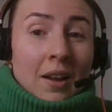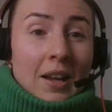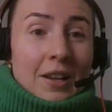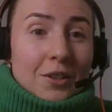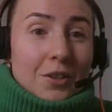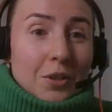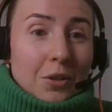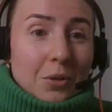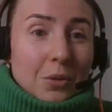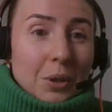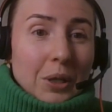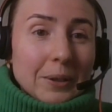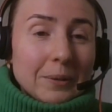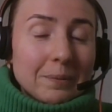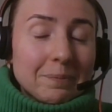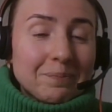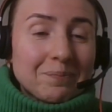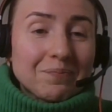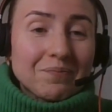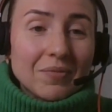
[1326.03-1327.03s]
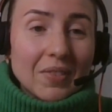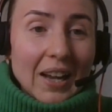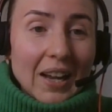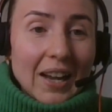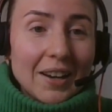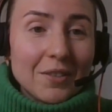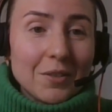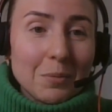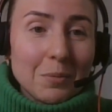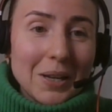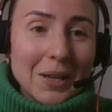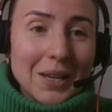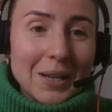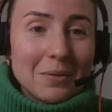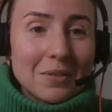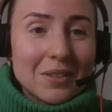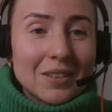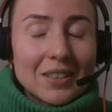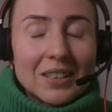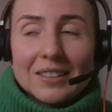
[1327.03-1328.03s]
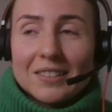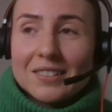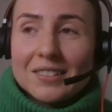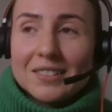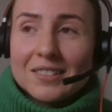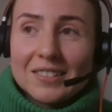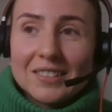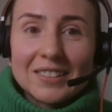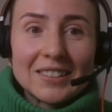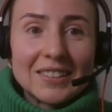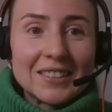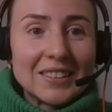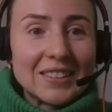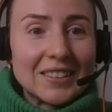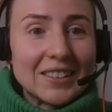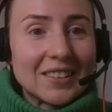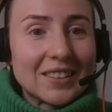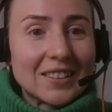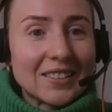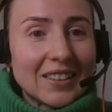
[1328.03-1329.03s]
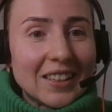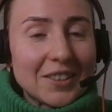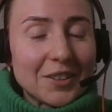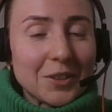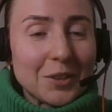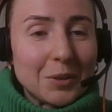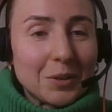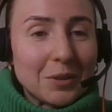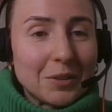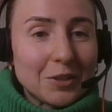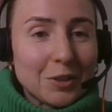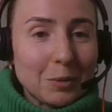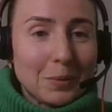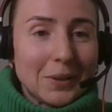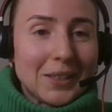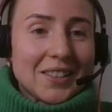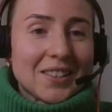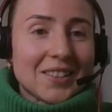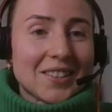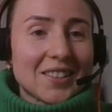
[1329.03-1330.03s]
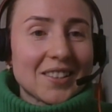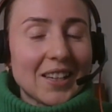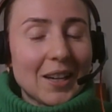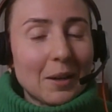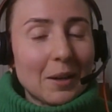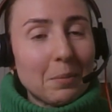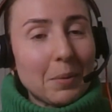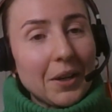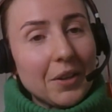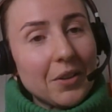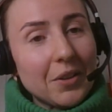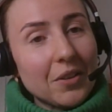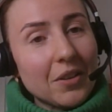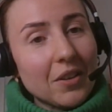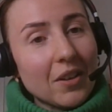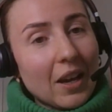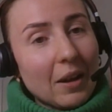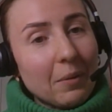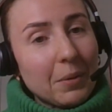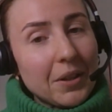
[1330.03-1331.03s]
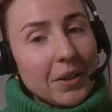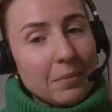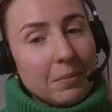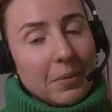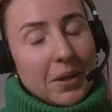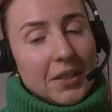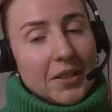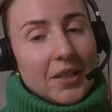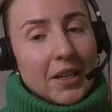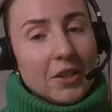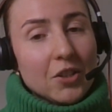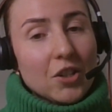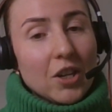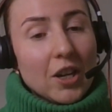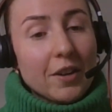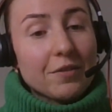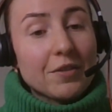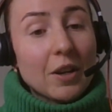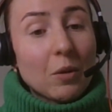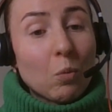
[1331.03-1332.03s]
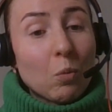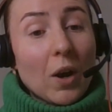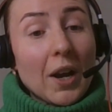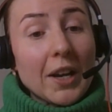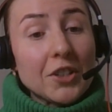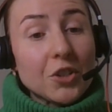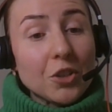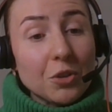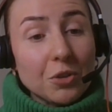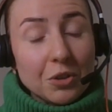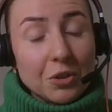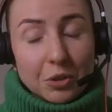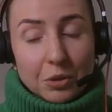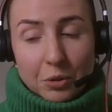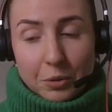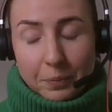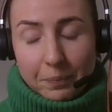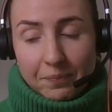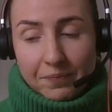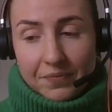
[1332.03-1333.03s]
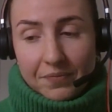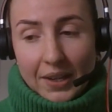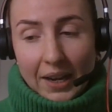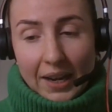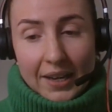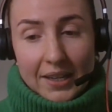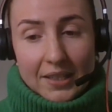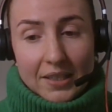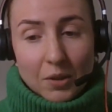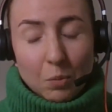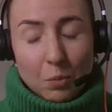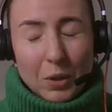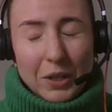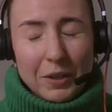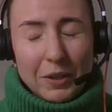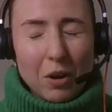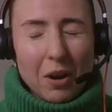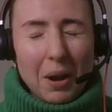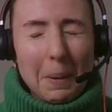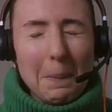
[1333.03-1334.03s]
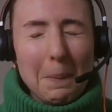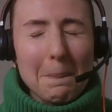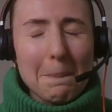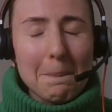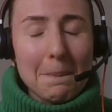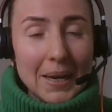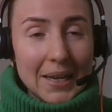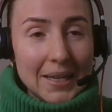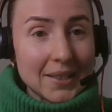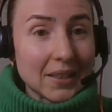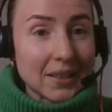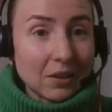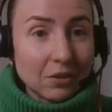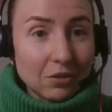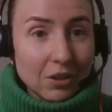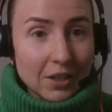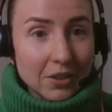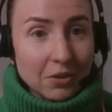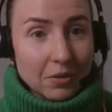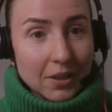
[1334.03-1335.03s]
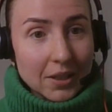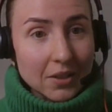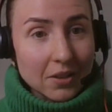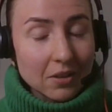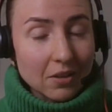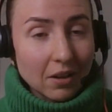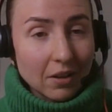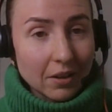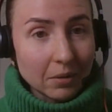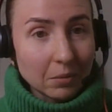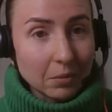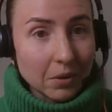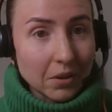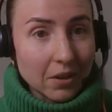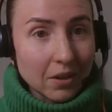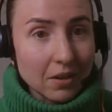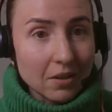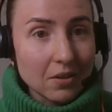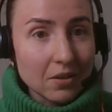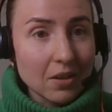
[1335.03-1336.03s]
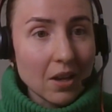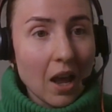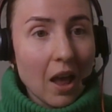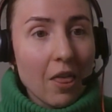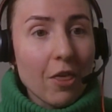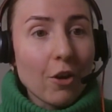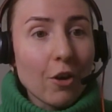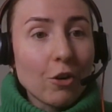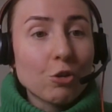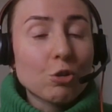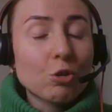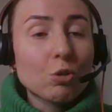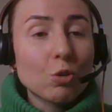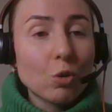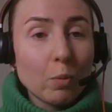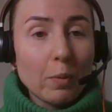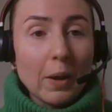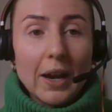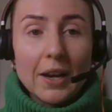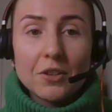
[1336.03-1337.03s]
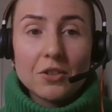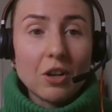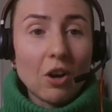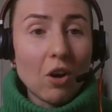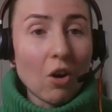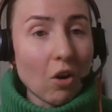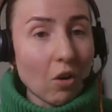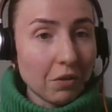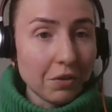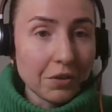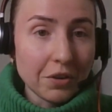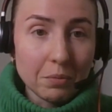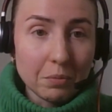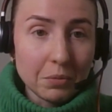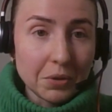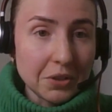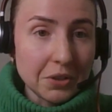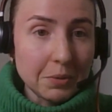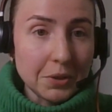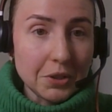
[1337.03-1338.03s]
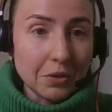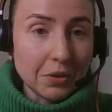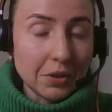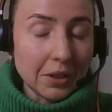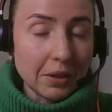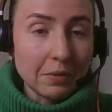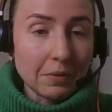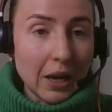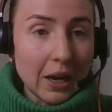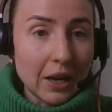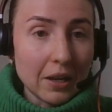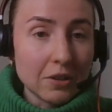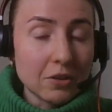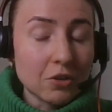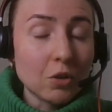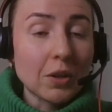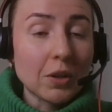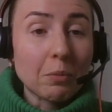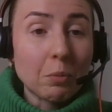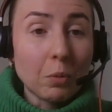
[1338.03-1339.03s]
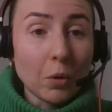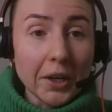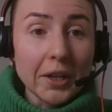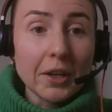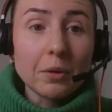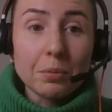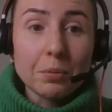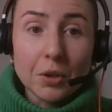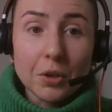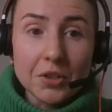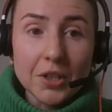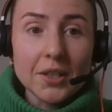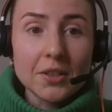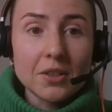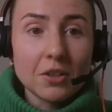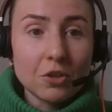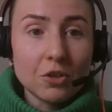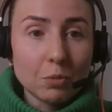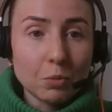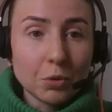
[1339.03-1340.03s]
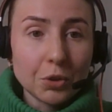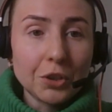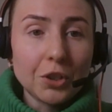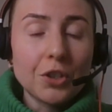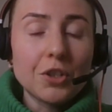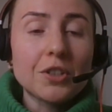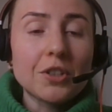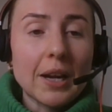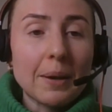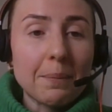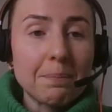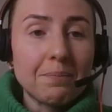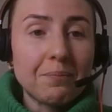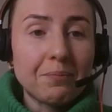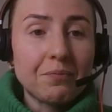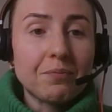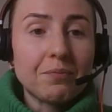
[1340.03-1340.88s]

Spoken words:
So I remain, dubious about the mindset shift. What I do know, and we've got amazing graduates starting with us that are so passionate. All of them want to be working on projects that do more good, and